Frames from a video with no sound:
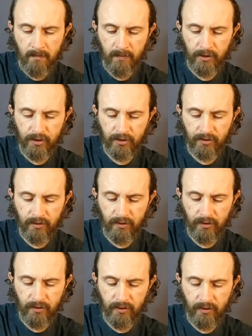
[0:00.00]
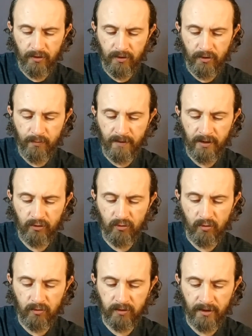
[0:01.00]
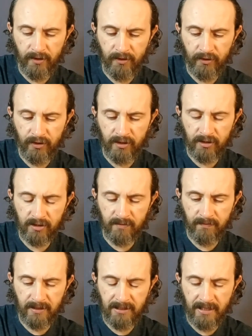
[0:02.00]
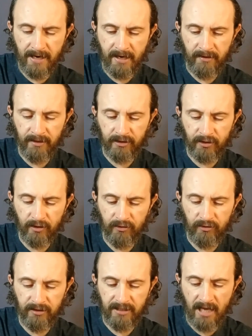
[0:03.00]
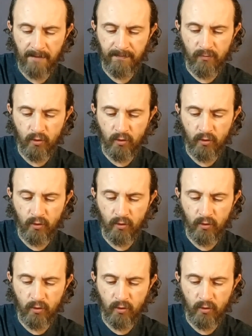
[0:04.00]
but you're being told here to get some clarity. Try to tap